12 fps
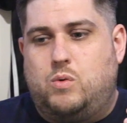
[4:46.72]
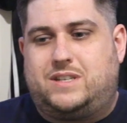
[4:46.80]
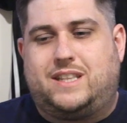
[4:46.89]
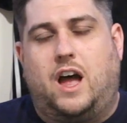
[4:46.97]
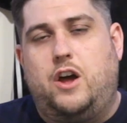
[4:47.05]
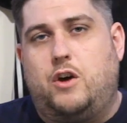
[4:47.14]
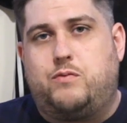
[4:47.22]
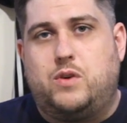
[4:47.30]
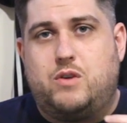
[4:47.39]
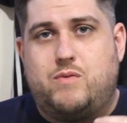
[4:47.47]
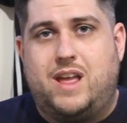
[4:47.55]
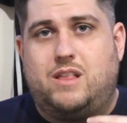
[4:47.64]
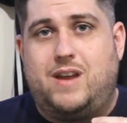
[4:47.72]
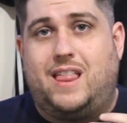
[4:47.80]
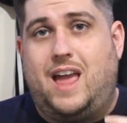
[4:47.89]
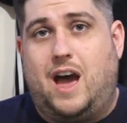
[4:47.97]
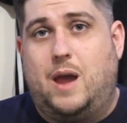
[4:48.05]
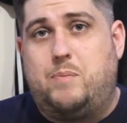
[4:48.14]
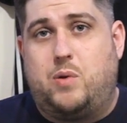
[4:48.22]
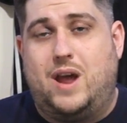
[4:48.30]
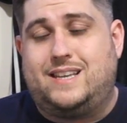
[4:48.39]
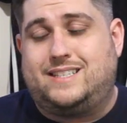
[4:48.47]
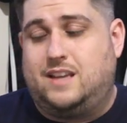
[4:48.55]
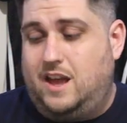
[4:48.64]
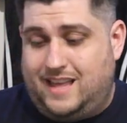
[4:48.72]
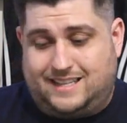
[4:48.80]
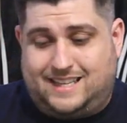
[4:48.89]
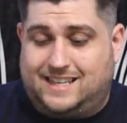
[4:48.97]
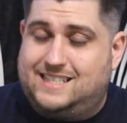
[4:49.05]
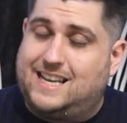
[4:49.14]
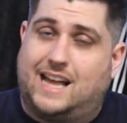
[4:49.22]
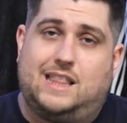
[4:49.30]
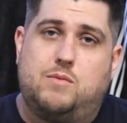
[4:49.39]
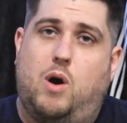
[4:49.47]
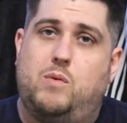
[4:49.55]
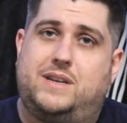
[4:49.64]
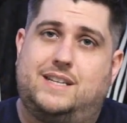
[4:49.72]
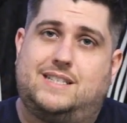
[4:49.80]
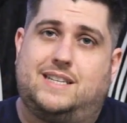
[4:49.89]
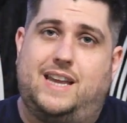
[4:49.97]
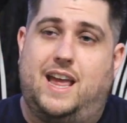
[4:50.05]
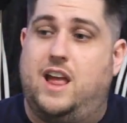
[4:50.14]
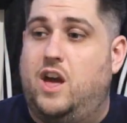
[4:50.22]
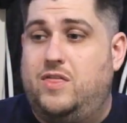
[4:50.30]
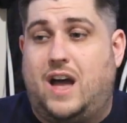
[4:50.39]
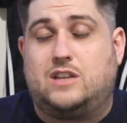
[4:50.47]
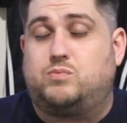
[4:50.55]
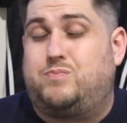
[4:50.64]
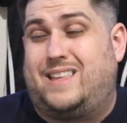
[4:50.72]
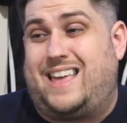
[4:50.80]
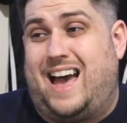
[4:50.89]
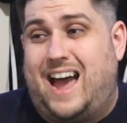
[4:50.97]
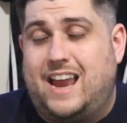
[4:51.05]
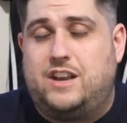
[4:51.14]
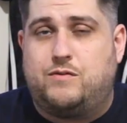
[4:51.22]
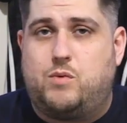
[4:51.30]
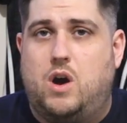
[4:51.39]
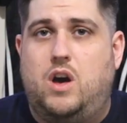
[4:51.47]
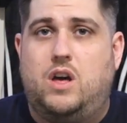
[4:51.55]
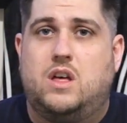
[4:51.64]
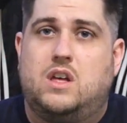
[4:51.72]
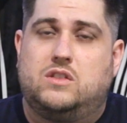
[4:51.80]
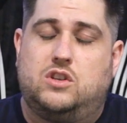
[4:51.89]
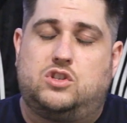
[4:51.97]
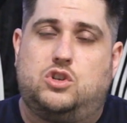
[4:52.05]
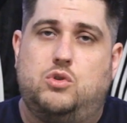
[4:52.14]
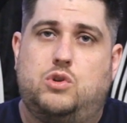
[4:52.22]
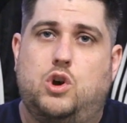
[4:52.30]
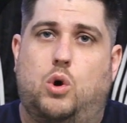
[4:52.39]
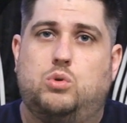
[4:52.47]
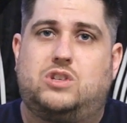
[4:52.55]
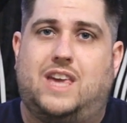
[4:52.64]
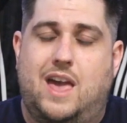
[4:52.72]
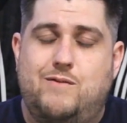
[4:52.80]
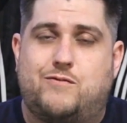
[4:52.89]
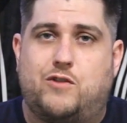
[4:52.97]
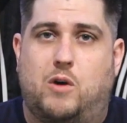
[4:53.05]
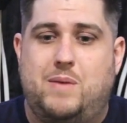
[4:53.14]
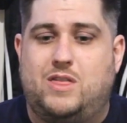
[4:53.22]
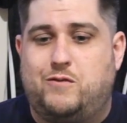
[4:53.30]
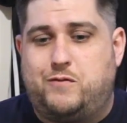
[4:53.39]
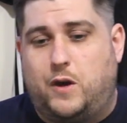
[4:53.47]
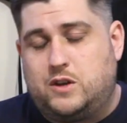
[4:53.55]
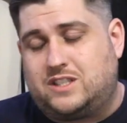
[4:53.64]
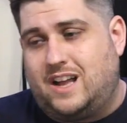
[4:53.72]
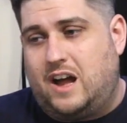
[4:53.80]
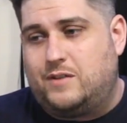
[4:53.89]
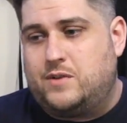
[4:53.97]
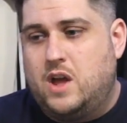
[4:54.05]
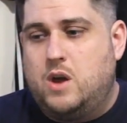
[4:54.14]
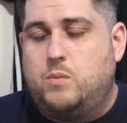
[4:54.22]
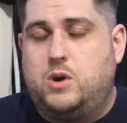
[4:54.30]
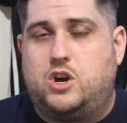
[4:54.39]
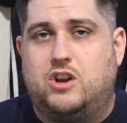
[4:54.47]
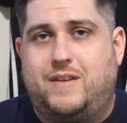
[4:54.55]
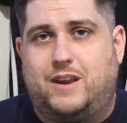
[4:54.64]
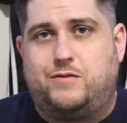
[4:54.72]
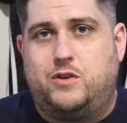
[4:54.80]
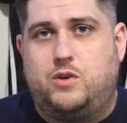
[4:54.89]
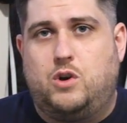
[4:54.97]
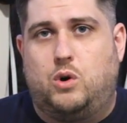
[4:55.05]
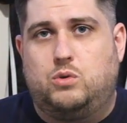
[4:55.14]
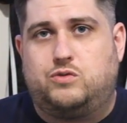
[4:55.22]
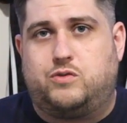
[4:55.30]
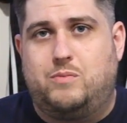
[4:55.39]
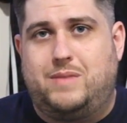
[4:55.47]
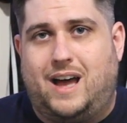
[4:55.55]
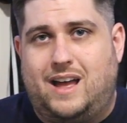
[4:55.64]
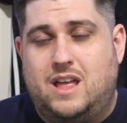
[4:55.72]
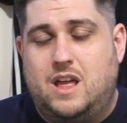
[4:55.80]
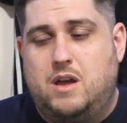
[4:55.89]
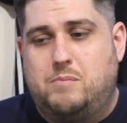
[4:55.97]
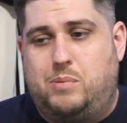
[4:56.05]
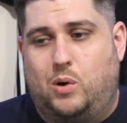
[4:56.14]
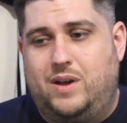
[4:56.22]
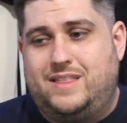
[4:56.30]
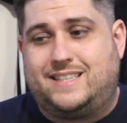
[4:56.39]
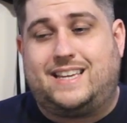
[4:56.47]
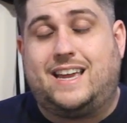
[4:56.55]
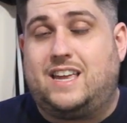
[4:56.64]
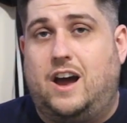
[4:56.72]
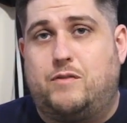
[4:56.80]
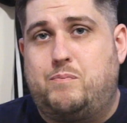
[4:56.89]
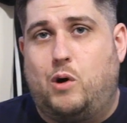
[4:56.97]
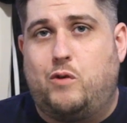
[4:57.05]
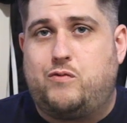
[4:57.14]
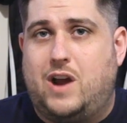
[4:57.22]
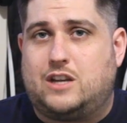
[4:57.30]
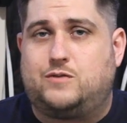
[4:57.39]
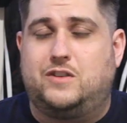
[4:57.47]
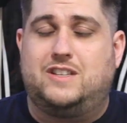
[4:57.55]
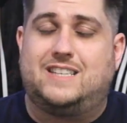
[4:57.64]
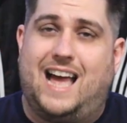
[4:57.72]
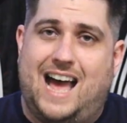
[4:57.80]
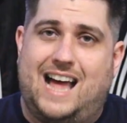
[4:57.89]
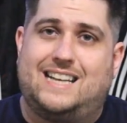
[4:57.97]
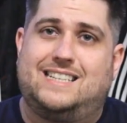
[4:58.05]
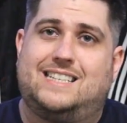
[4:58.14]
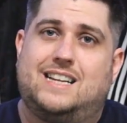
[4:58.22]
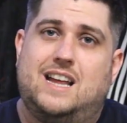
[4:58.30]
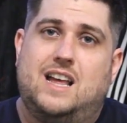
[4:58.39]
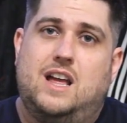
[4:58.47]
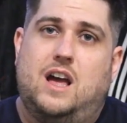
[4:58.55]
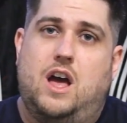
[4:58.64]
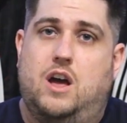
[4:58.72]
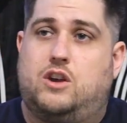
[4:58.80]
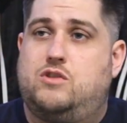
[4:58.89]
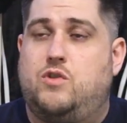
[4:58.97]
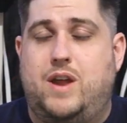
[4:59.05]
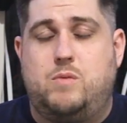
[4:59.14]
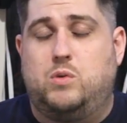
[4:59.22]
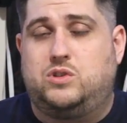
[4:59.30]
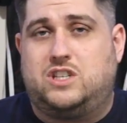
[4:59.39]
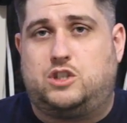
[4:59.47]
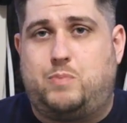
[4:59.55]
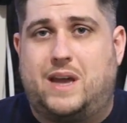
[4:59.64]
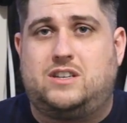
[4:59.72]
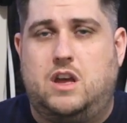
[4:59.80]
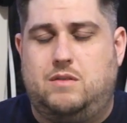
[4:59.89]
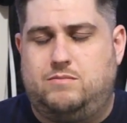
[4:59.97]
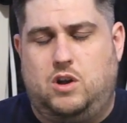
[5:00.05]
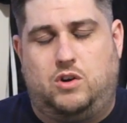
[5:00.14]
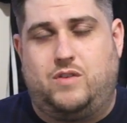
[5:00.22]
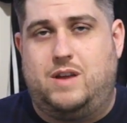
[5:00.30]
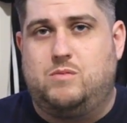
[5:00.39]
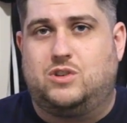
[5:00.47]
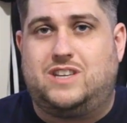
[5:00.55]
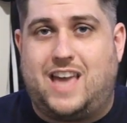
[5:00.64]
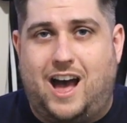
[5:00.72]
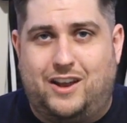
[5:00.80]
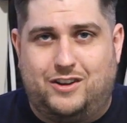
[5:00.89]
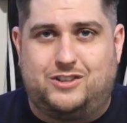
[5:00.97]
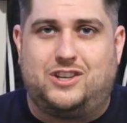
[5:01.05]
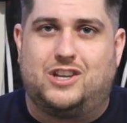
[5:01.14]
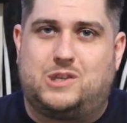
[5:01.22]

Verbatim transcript: We started off with a really, really high press, and that's exactly what we did today, and that's kind of where the two goals came from. In the first half, we could have had a few goals from that, but in the second half, both Rashford's and uh, Greenwood's especially, uh, not Greenwood's, Garner's